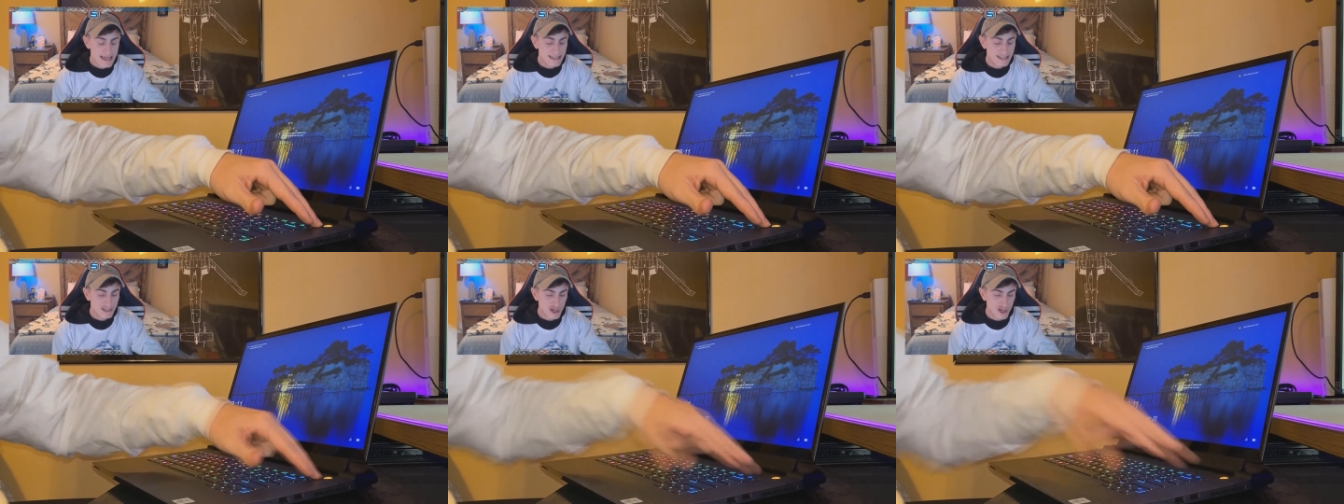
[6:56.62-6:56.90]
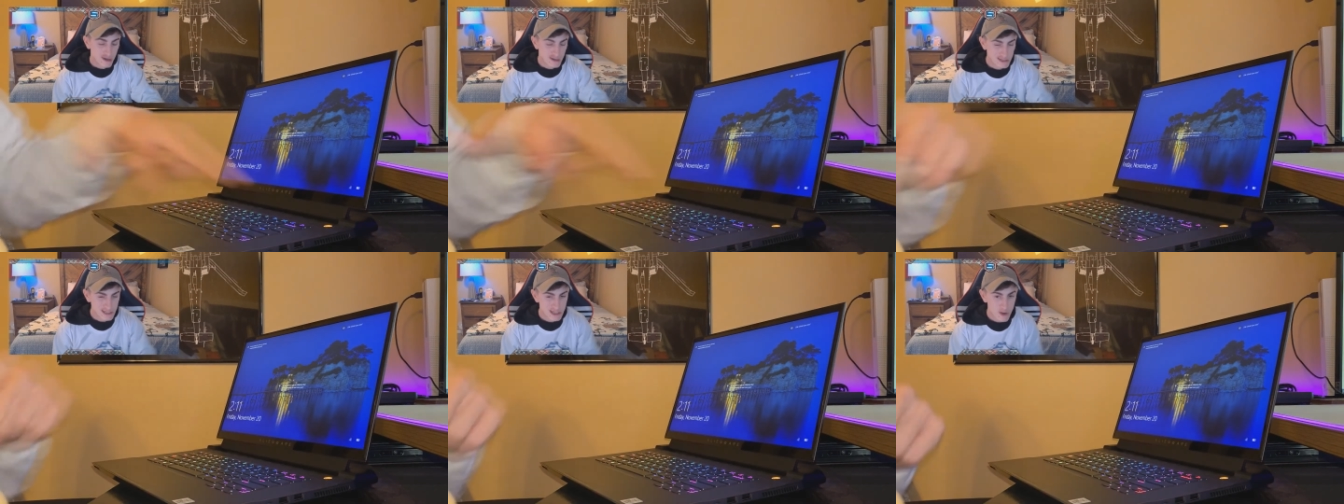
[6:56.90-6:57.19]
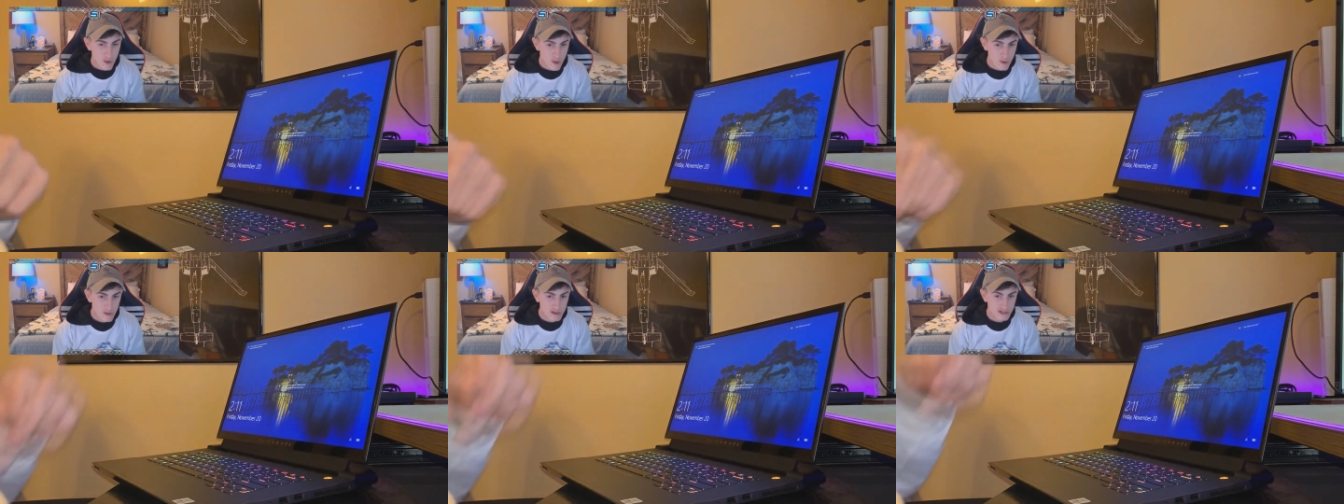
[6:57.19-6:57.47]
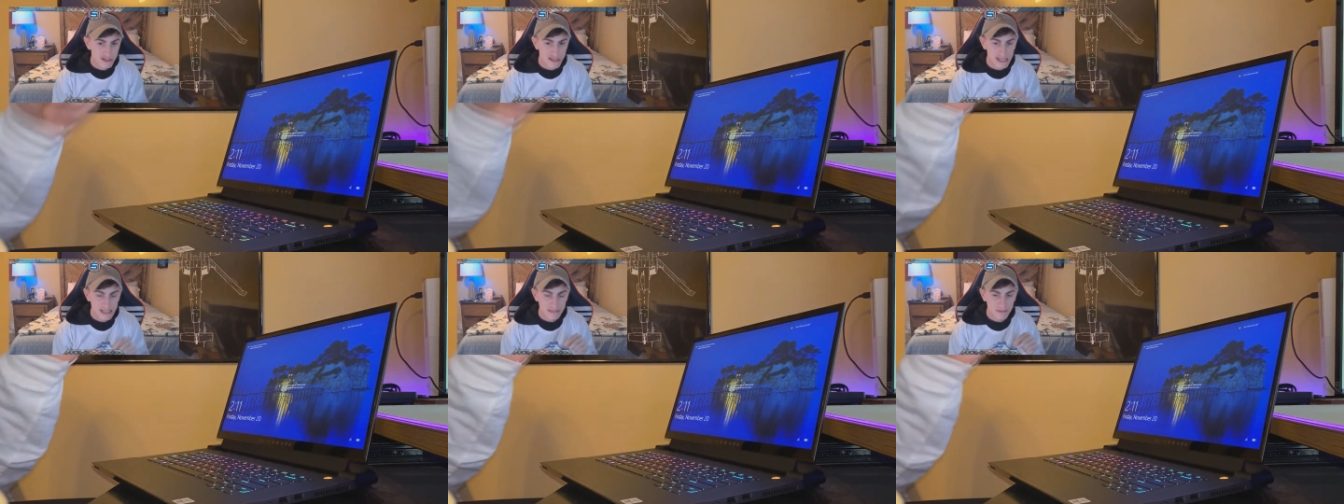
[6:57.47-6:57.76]
It's currently
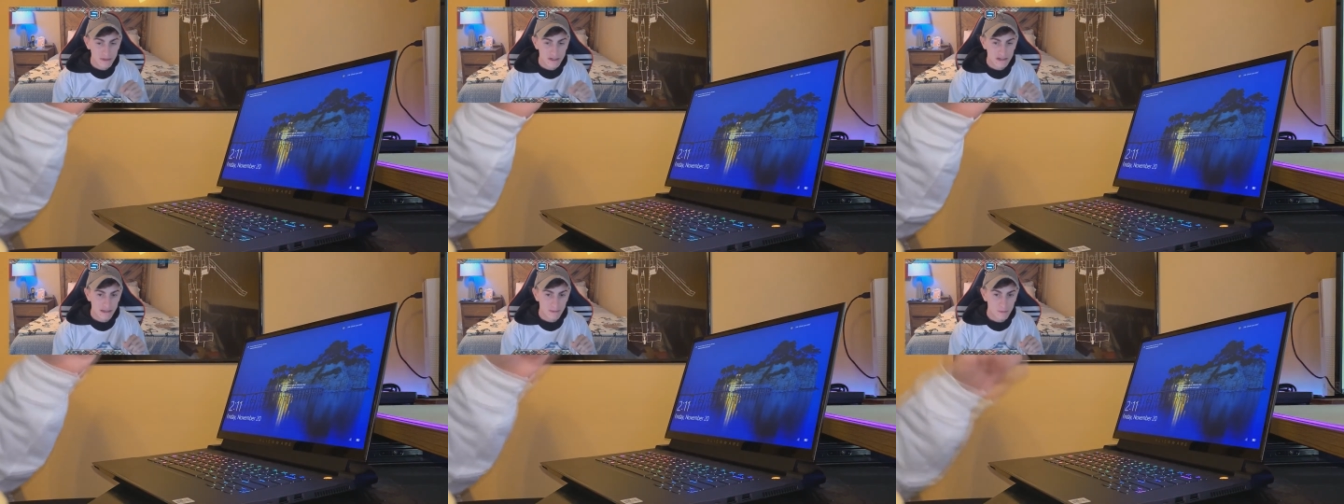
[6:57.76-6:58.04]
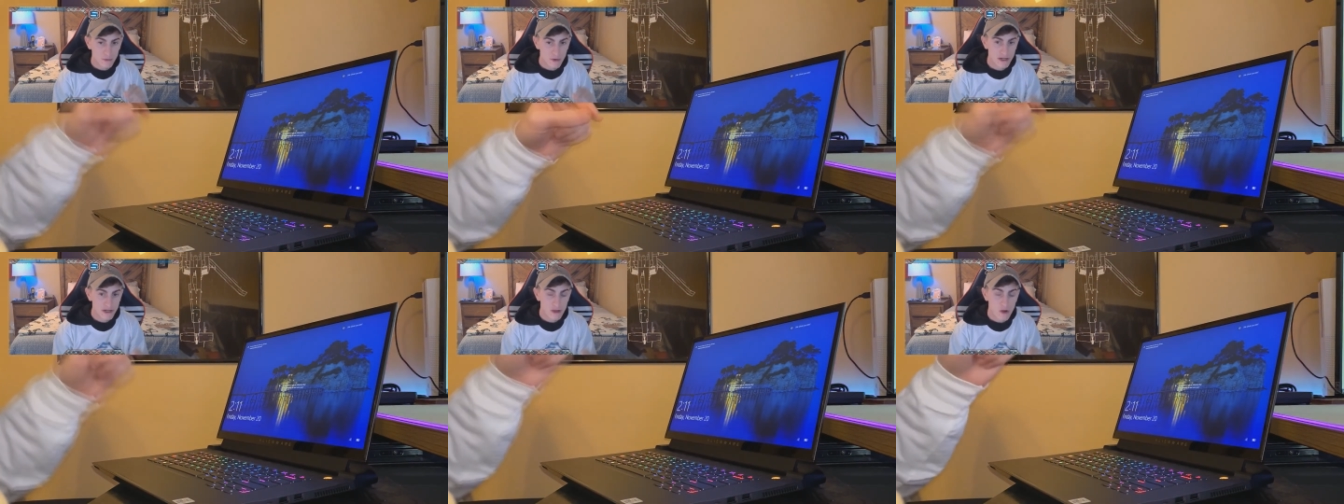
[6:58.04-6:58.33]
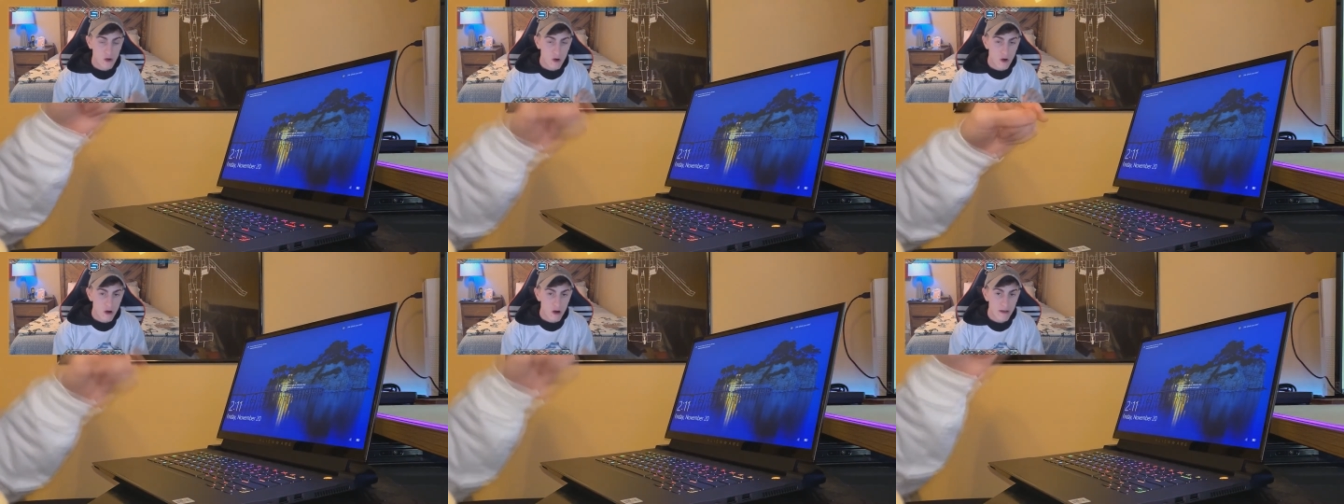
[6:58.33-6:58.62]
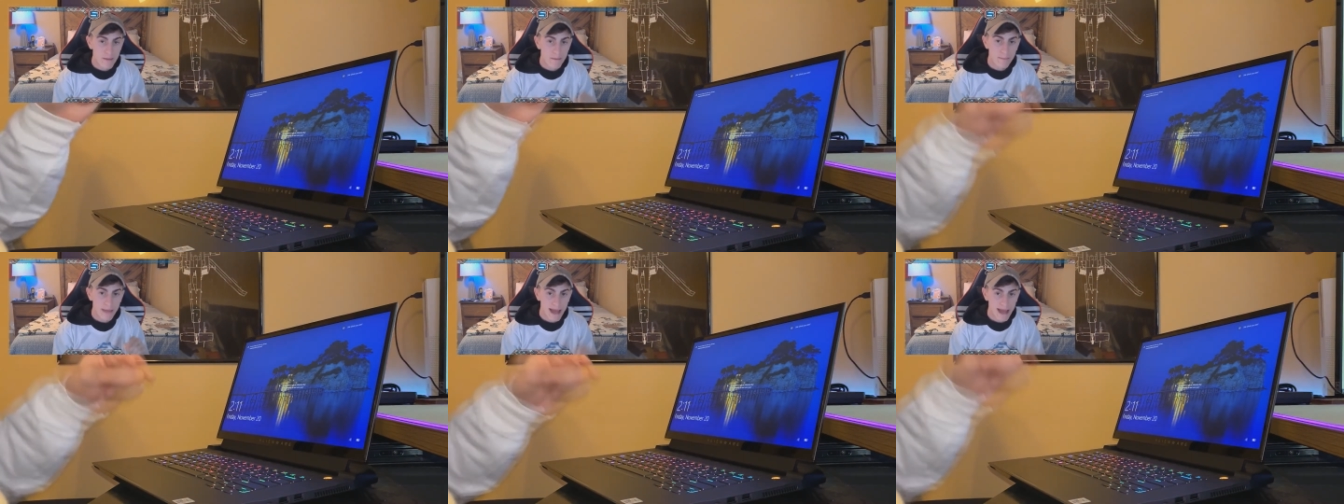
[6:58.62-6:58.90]
orange, and that's because I'm running
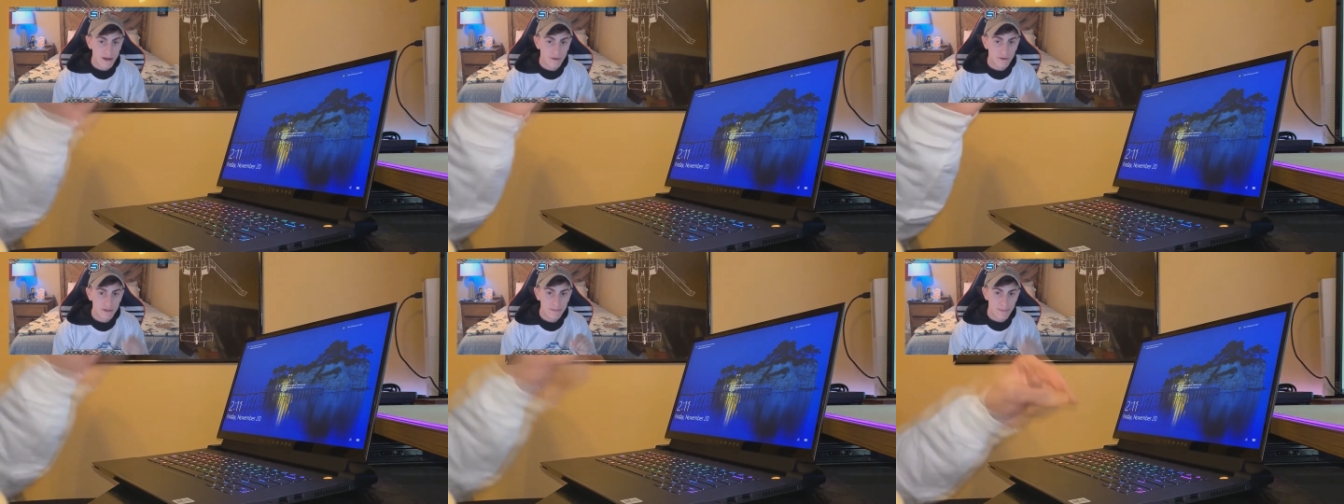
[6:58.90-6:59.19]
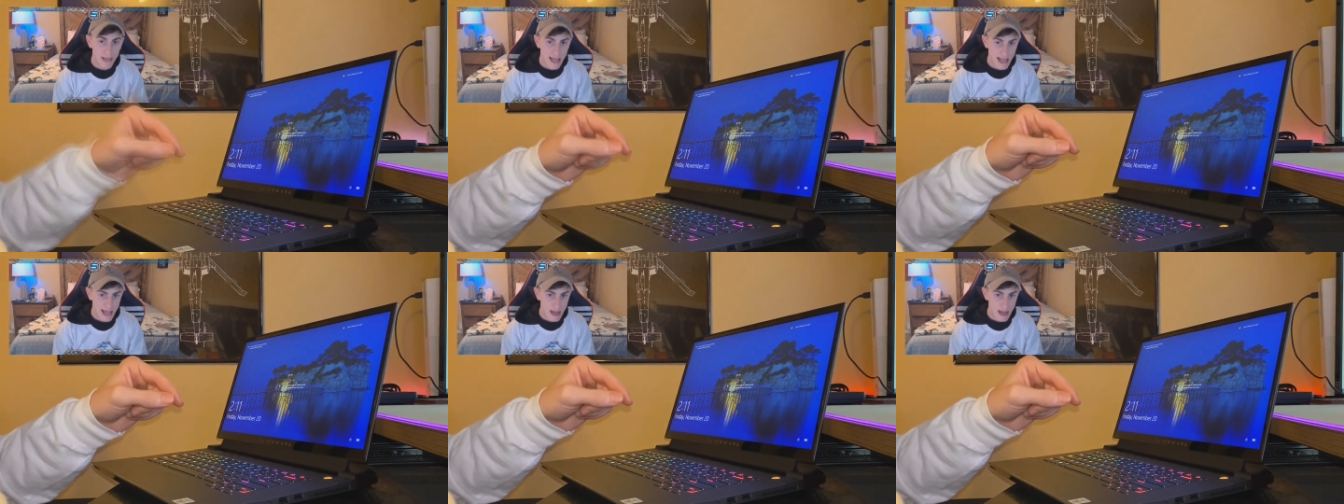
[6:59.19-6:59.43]
on battery